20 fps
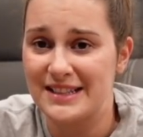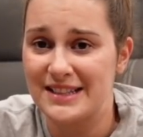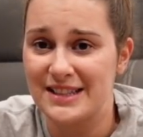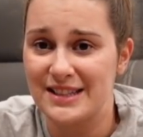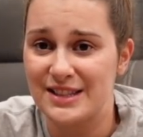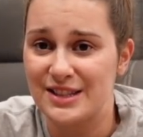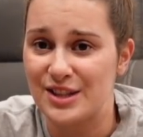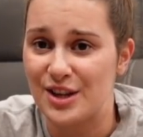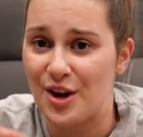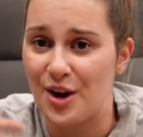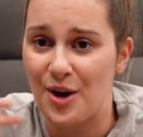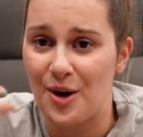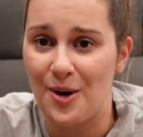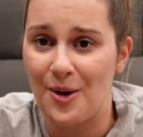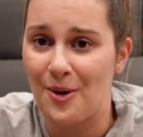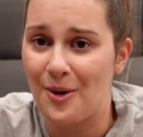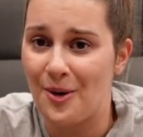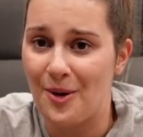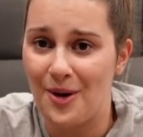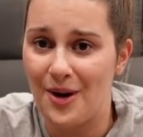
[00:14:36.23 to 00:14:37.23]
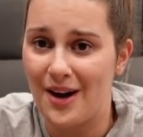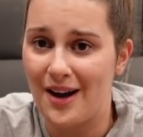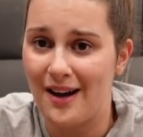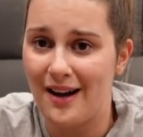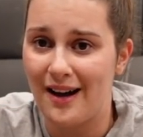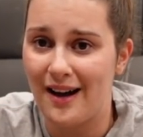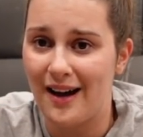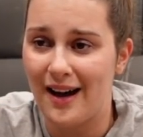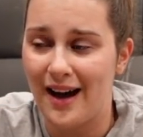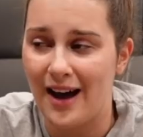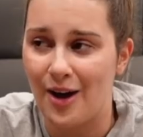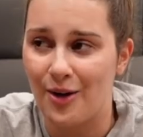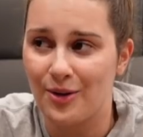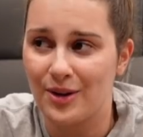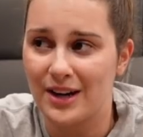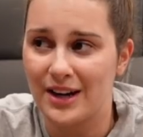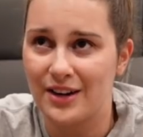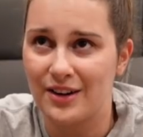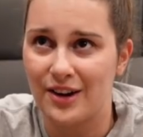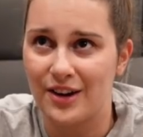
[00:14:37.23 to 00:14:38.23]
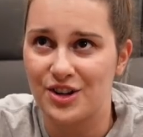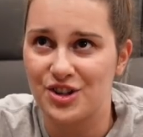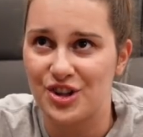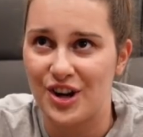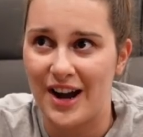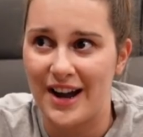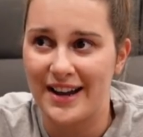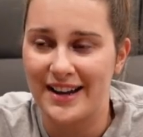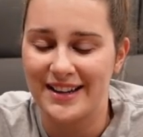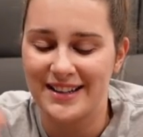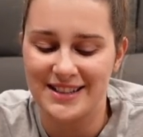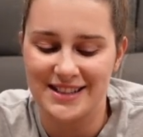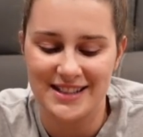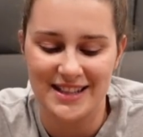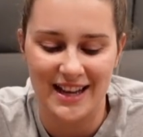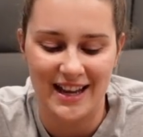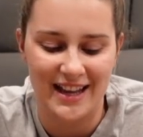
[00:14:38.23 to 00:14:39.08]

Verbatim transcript: So how could I not try it?